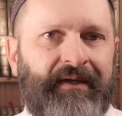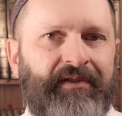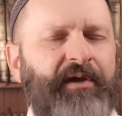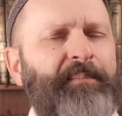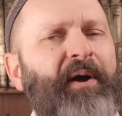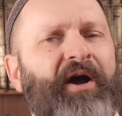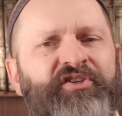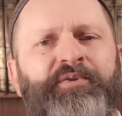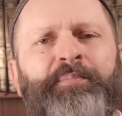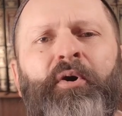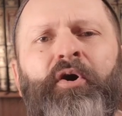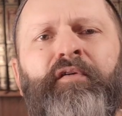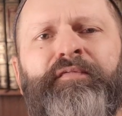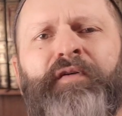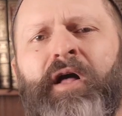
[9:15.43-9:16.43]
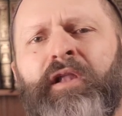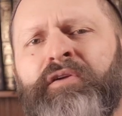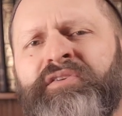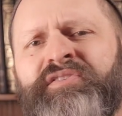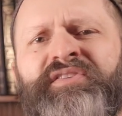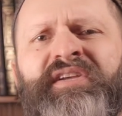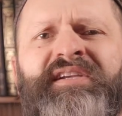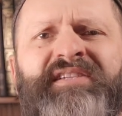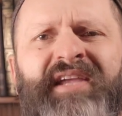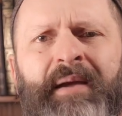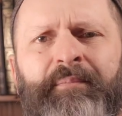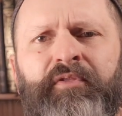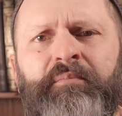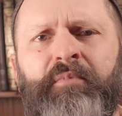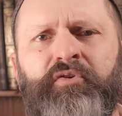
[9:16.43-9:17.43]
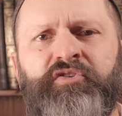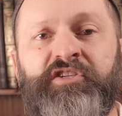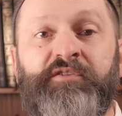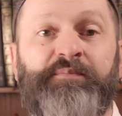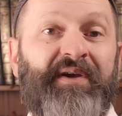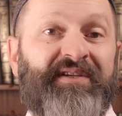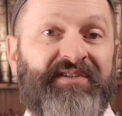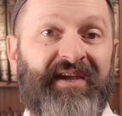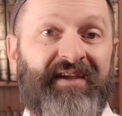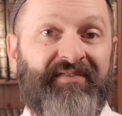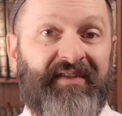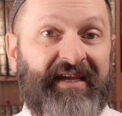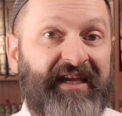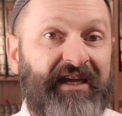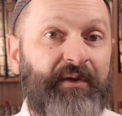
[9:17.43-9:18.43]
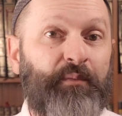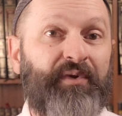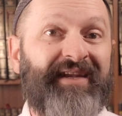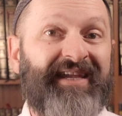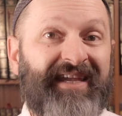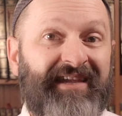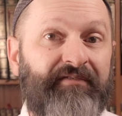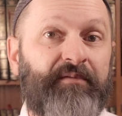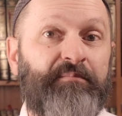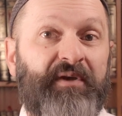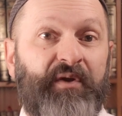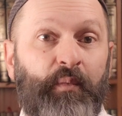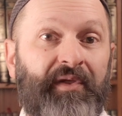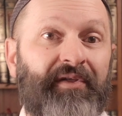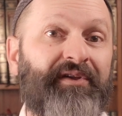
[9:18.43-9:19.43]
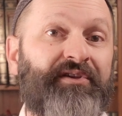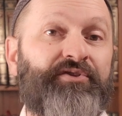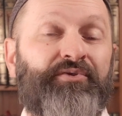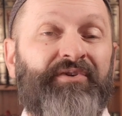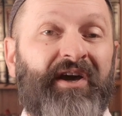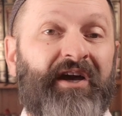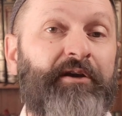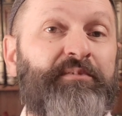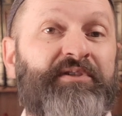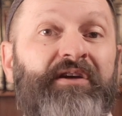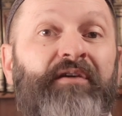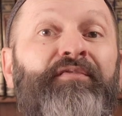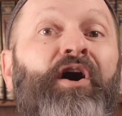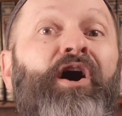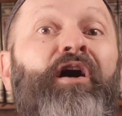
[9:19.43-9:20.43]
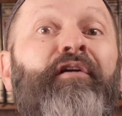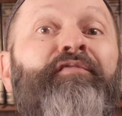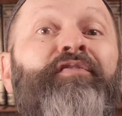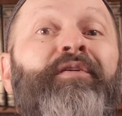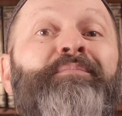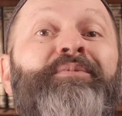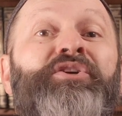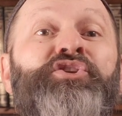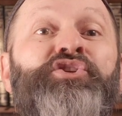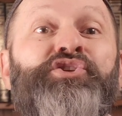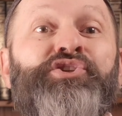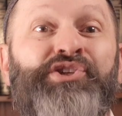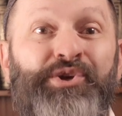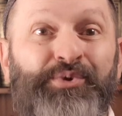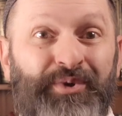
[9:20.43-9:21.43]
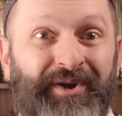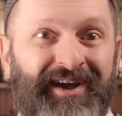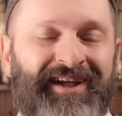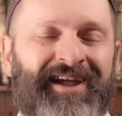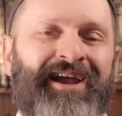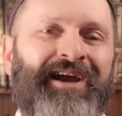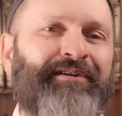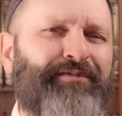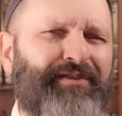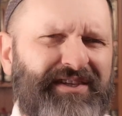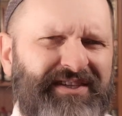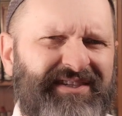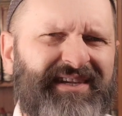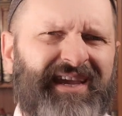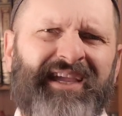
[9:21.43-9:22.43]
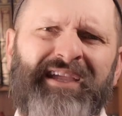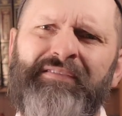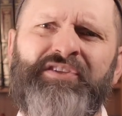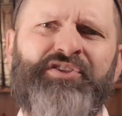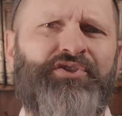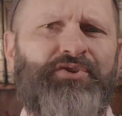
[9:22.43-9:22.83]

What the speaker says: The Apostle Paul follows the example of Moses by saying that he would even be willing to cut himself off from Yeshua for the sake of his